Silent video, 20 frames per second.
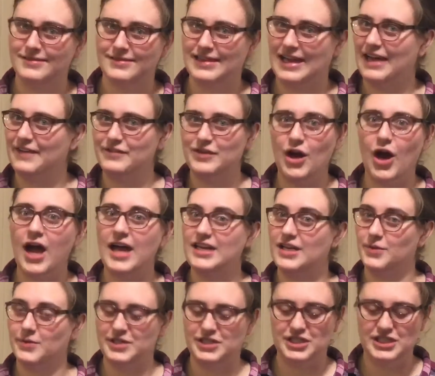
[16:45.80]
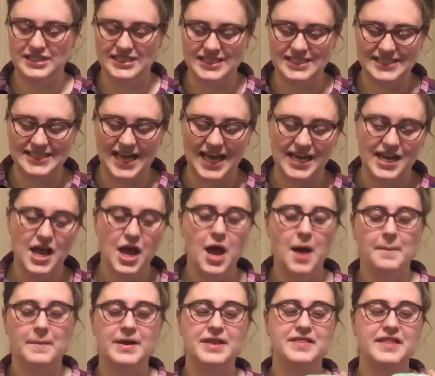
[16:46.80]
I have no idea what she just said.
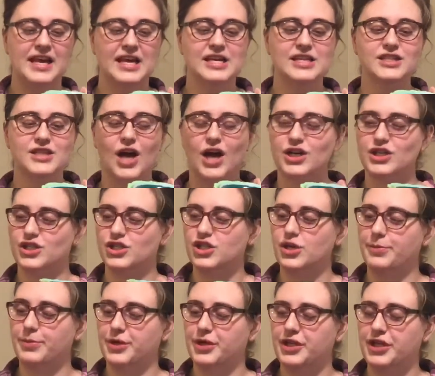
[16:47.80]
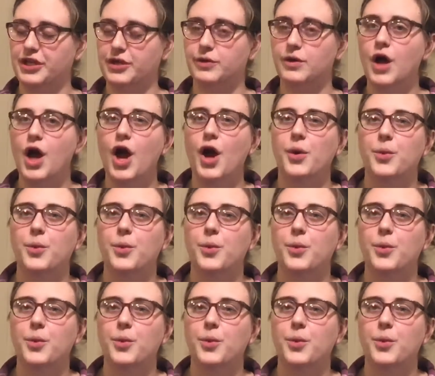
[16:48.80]
But these are super cute.